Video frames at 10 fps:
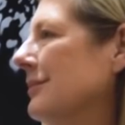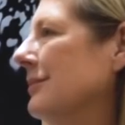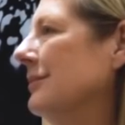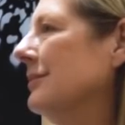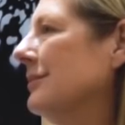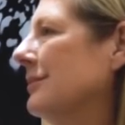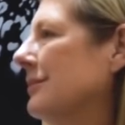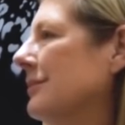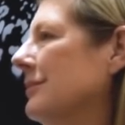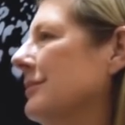
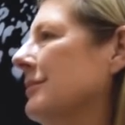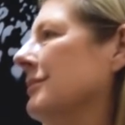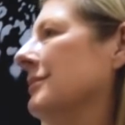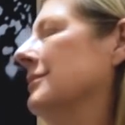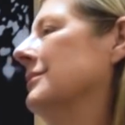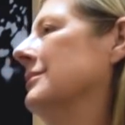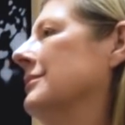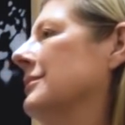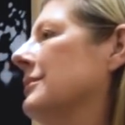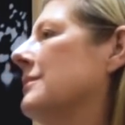
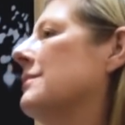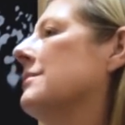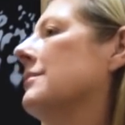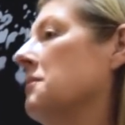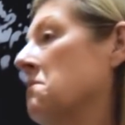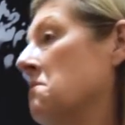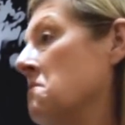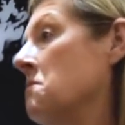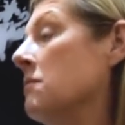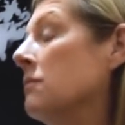
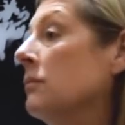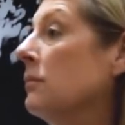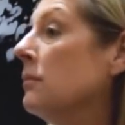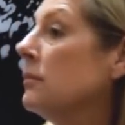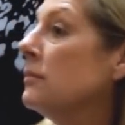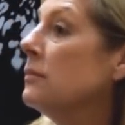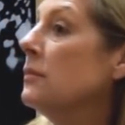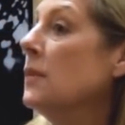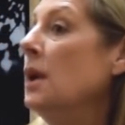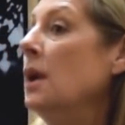
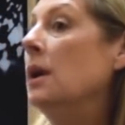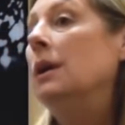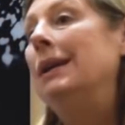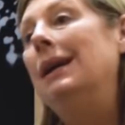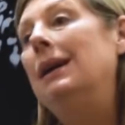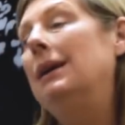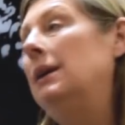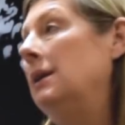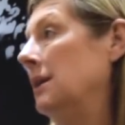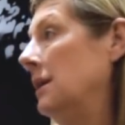
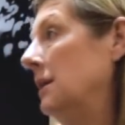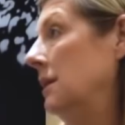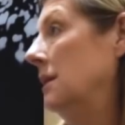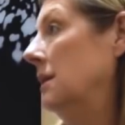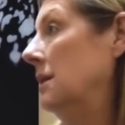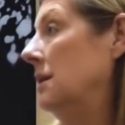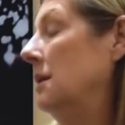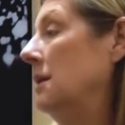(not speaking)